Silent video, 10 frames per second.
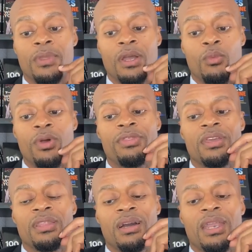All right, one
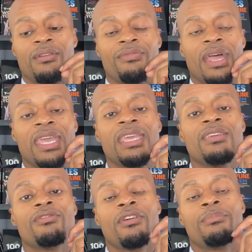thing that a lot of
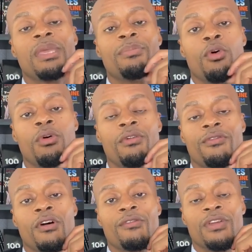naive people
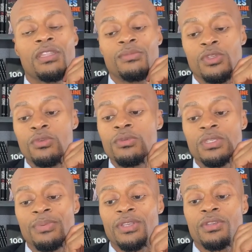fall victim to,
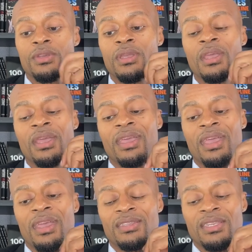especially
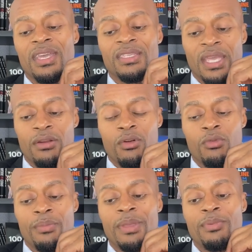in today's era
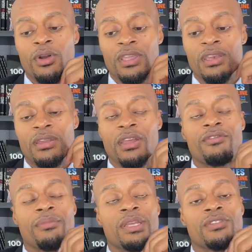where people are getting their
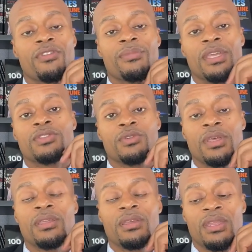information from the
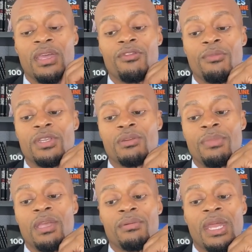internet and that information
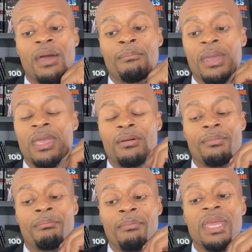may
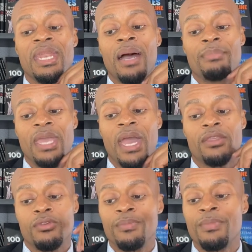or may not be
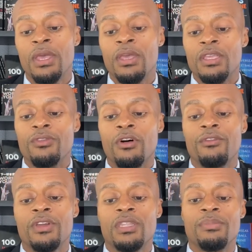accurate, you
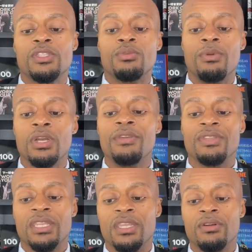fall victim into
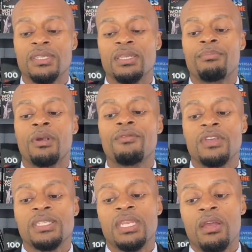believing that there is some
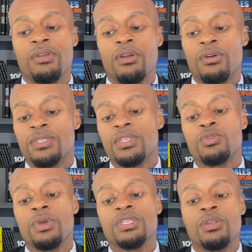perfect scenario or
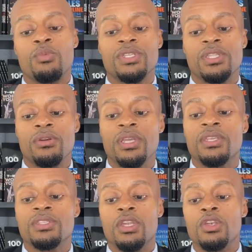situation in which there
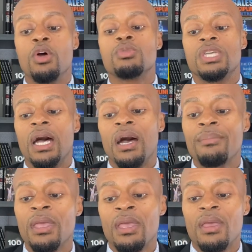is no
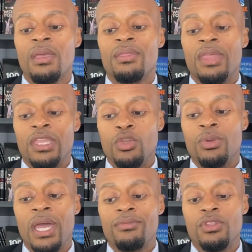job that you
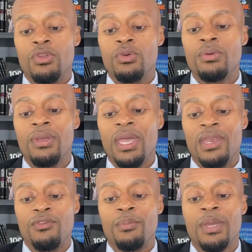would have to do.
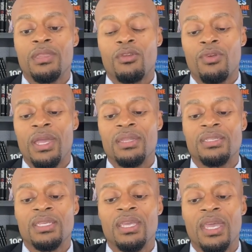And if you pick the
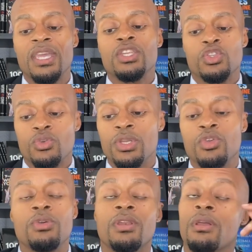right industry,
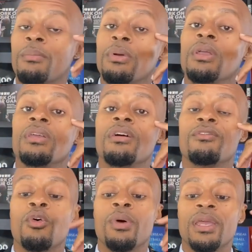you can completely
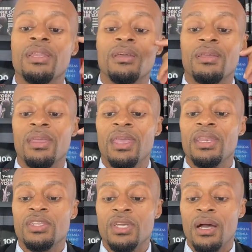avoid
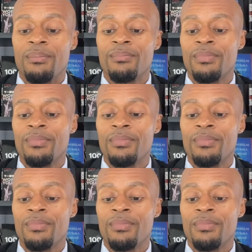any job.